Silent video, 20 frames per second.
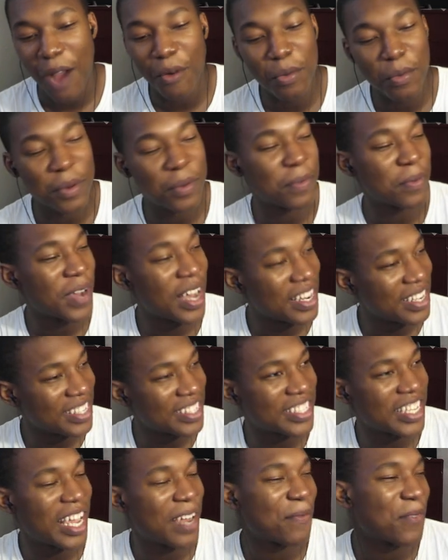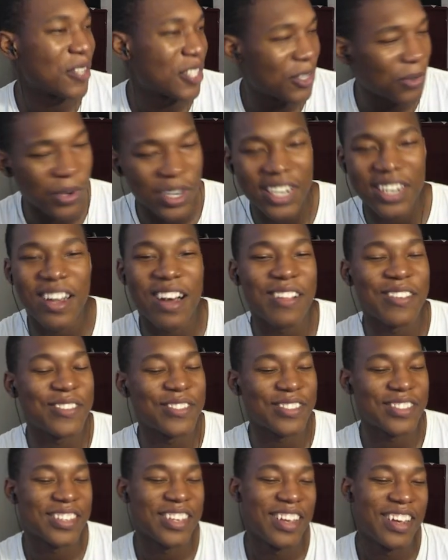i remember buying this game for
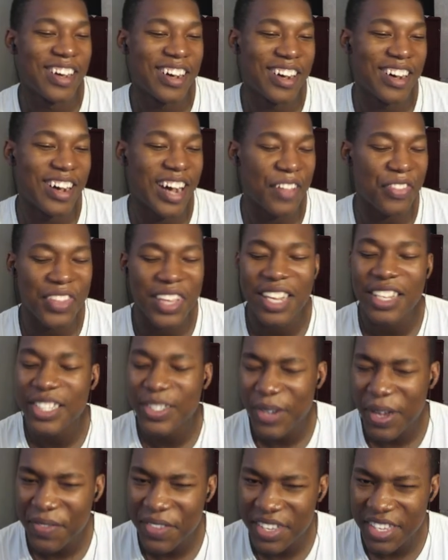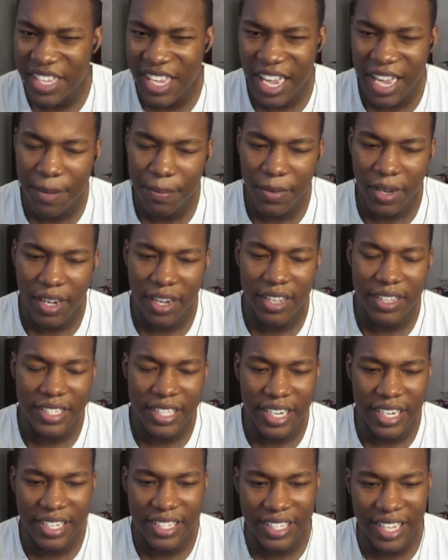$20 uh, i think i still have this game uh,
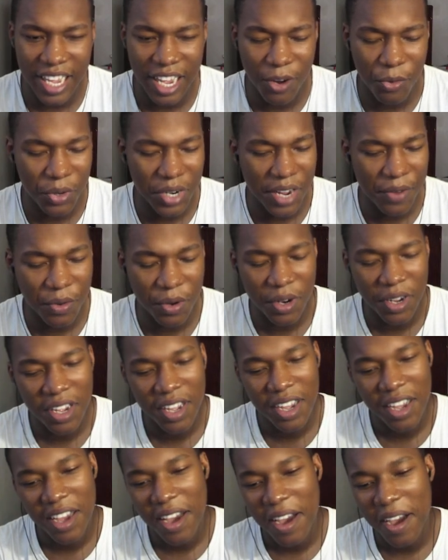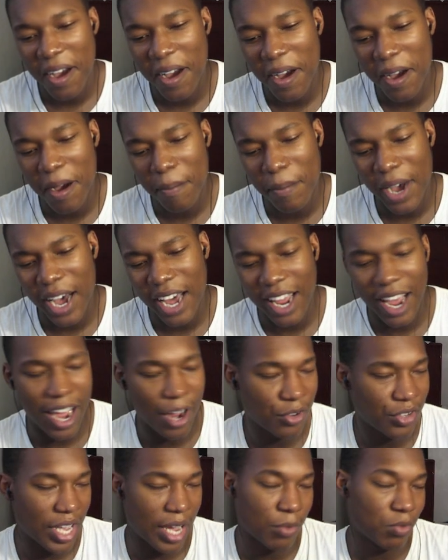to this day or whatever um, I, I,
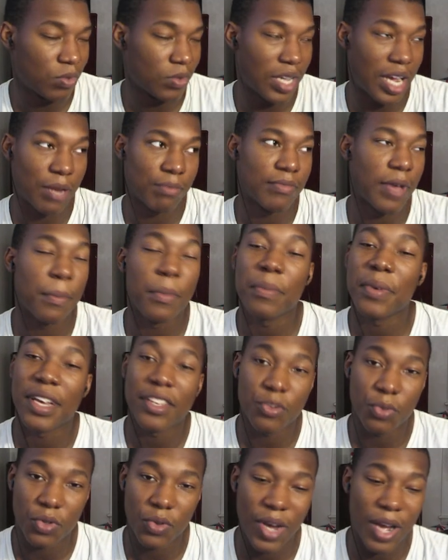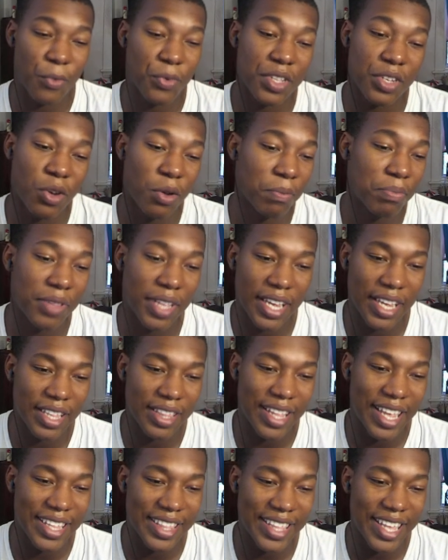I, am gonna be honest with you. I really don't play
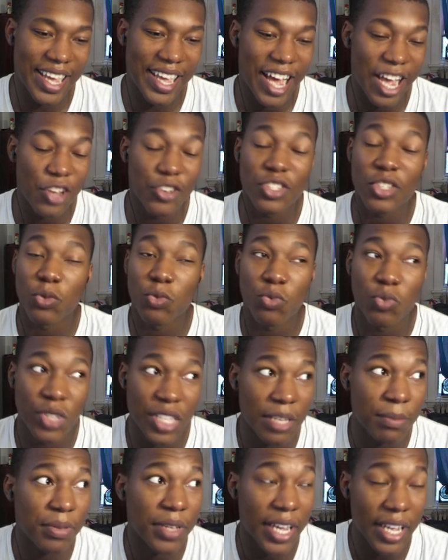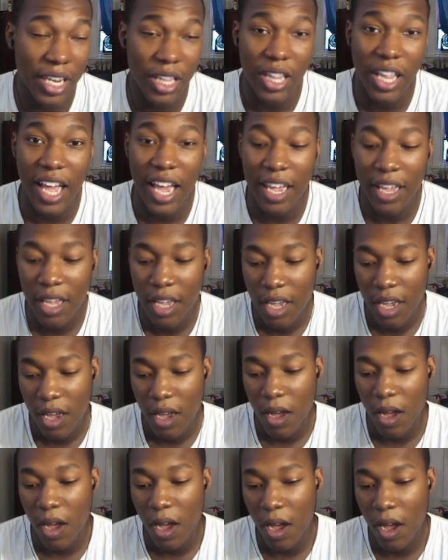it like that. I used to really play it a lot.
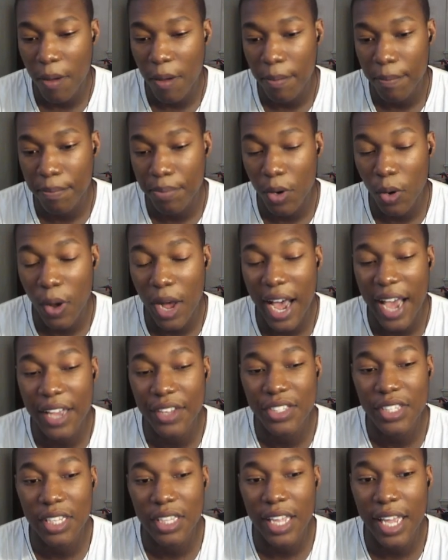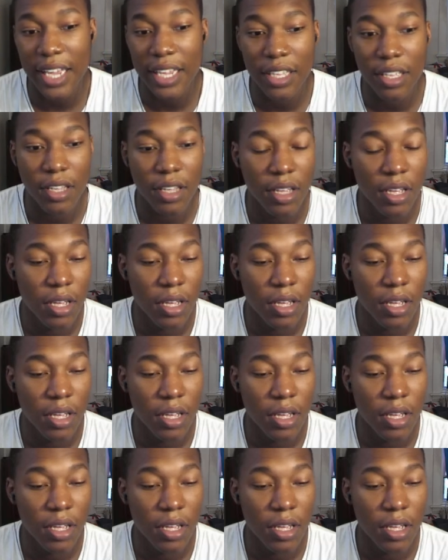Um, bro, I used to like,